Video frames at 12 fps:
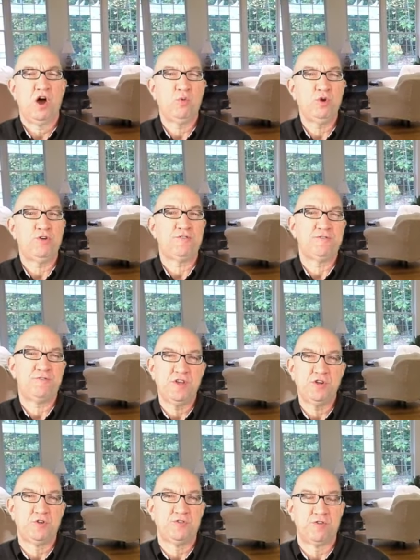a real
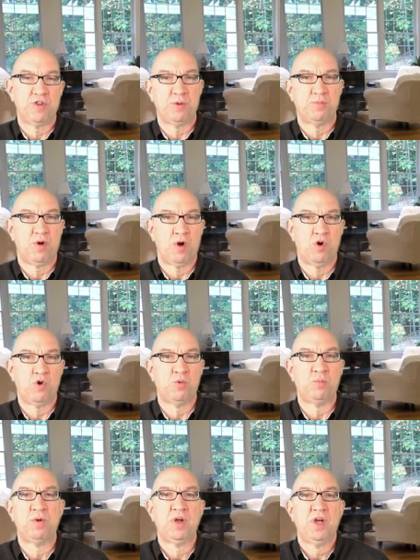feel for the
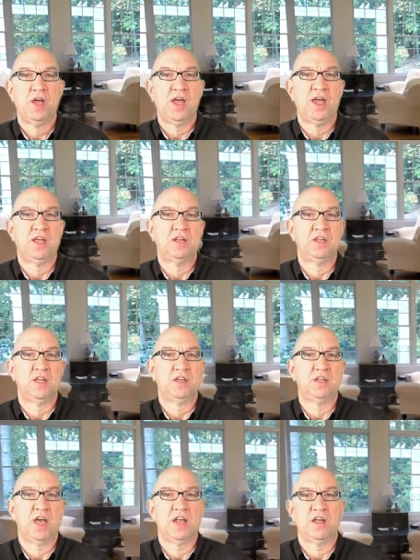home
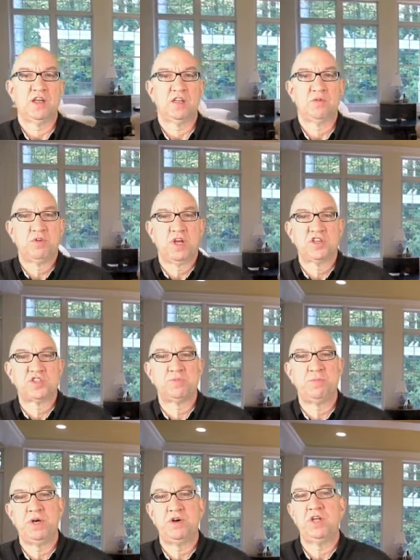and kind of
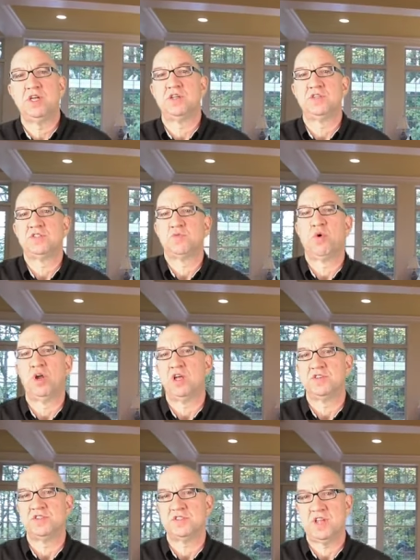experience what a
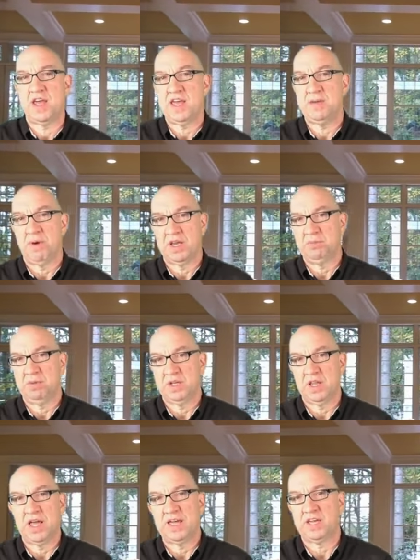stay might be
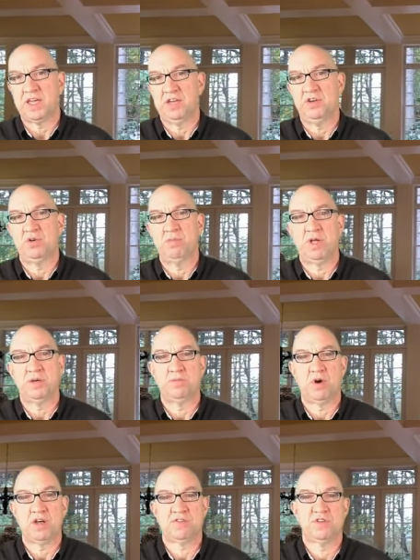like at your bed and
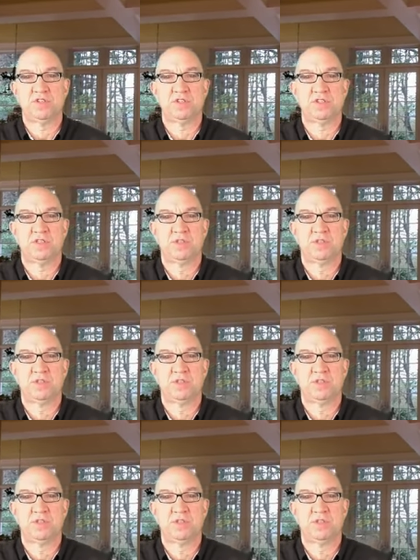breakfast.